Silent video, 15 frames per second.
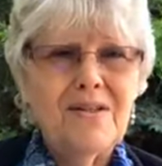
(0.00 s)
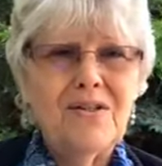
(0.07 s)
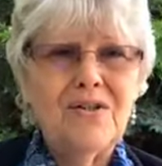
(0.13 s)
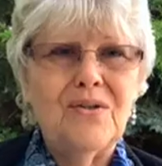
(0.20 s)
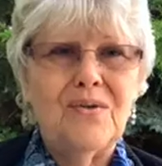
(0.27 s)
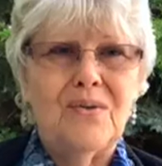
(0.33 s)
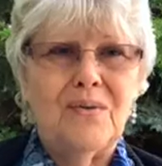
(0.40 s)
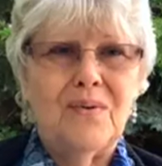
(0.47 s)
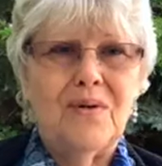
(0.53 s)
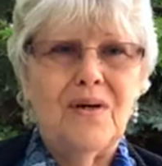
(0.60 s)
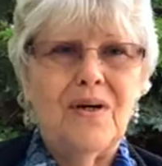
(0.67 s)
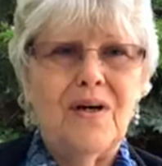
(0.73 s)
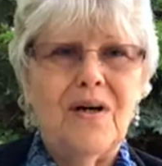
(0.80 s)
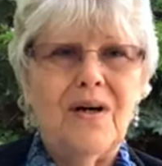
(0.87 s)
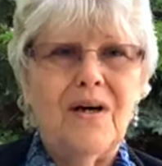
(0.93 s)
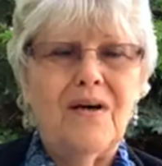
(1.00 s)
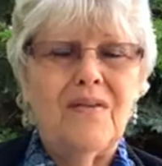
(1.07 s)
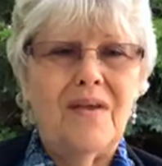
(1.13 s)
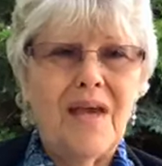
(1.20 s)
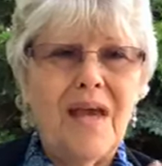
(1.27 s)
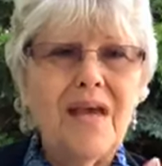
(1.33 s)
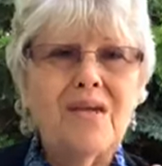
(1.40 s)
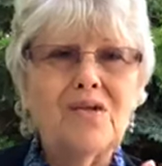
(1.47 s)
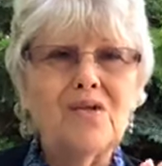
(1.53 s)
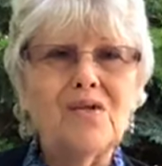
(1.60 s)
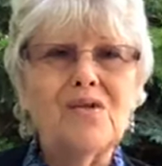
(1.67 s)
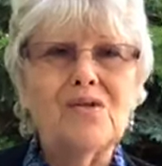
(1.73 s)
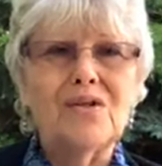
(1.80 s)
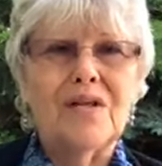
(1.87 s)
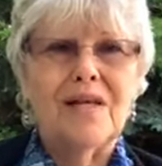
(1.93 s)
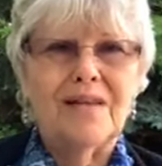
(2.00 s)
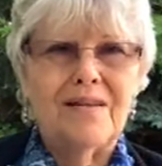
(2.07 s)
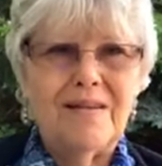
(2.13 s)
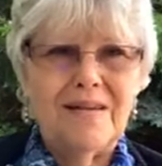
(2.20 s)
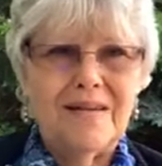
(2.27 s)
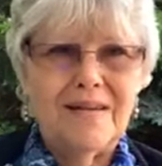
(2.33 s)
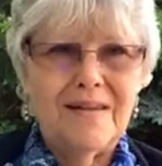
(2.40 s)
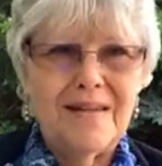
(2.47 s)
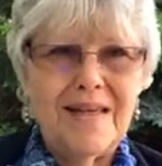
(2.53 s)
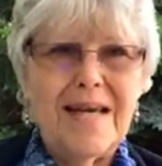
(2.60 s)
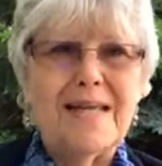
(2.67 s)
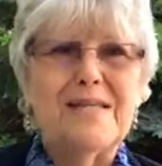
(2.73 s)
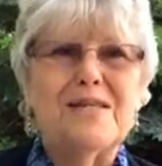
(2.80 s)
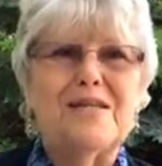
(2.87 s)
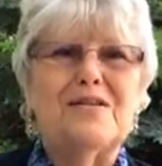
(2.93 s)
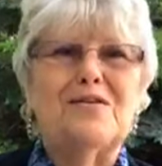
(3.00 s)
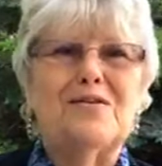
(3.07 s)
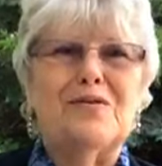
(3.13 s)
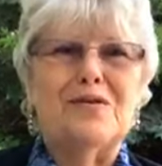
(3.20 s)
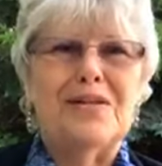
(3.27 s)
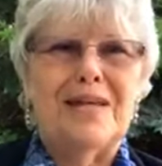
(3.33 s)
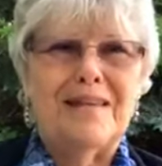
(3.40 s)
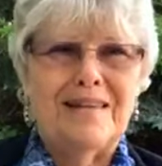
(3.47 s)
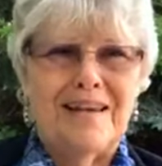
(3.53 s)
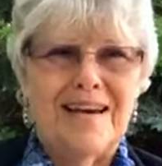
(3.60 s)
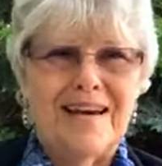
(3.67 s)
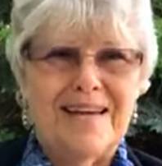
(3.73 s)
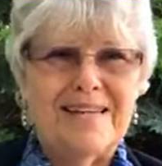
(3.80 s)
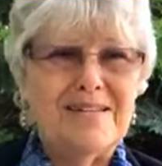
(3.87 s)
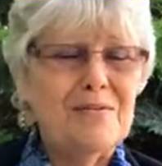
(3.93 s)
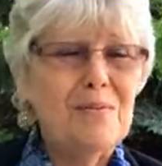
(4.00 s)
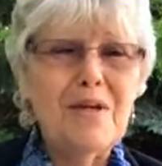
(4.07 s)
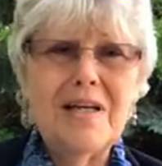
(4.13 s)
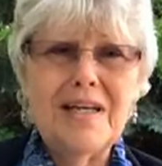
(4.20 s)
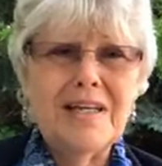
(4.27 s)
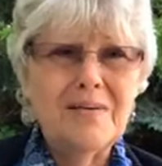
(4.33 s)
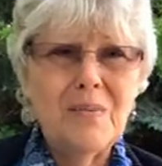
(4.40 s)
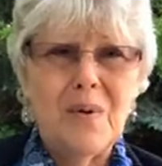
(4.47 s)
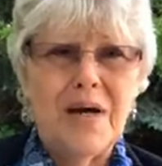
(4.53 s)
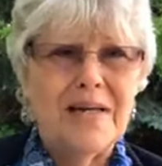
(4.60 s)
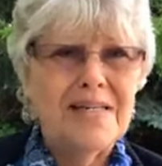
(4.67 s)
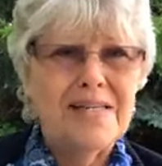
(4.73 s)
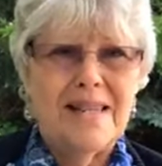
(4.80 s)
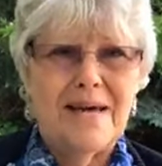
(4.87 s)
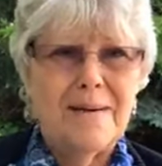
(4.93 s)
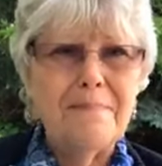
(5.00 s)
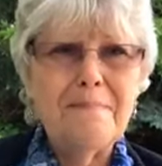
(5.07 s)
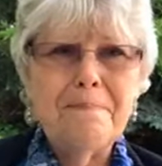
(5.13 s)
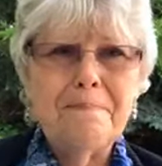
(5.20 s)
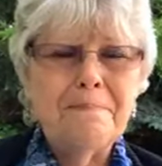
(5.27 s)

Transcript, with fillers: to uh, the angels and the ancestors and the guides. We're not going to whine to them.